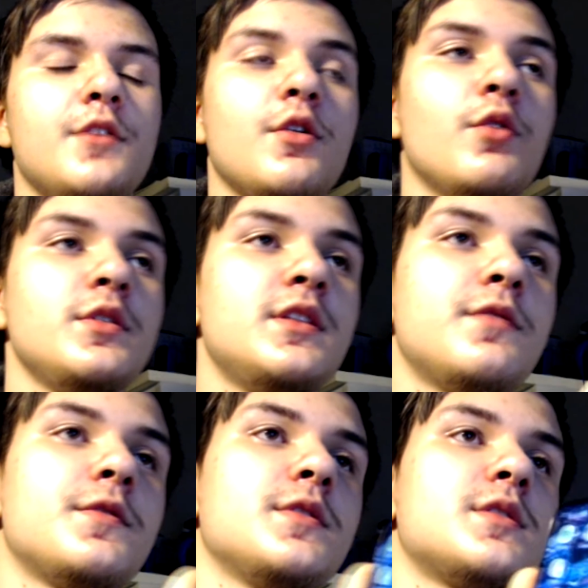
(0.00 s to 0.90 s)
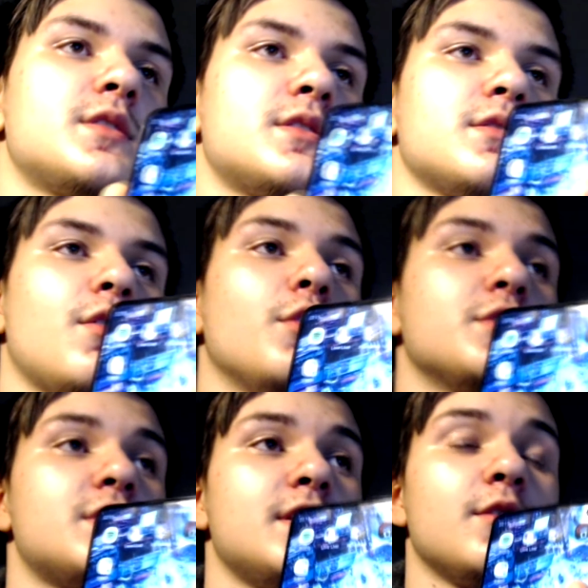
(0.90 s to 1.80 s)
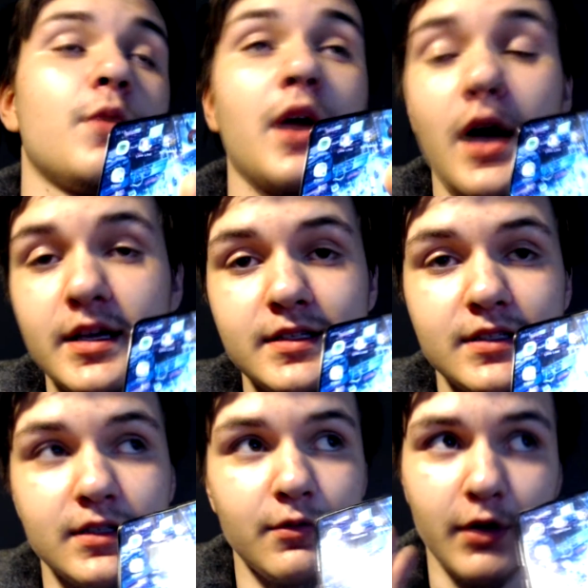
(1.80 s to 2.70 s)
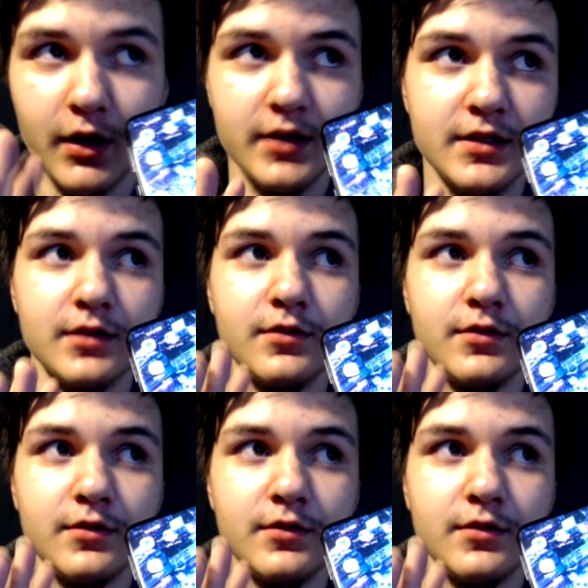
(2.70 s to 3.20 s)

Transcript: only difference, honestly, the way I see it, the way I see